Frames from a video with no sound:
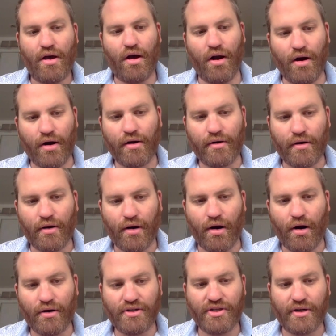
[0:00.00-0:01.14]
our
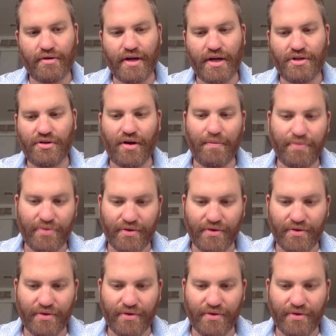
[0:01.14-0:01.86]
our generation, I'm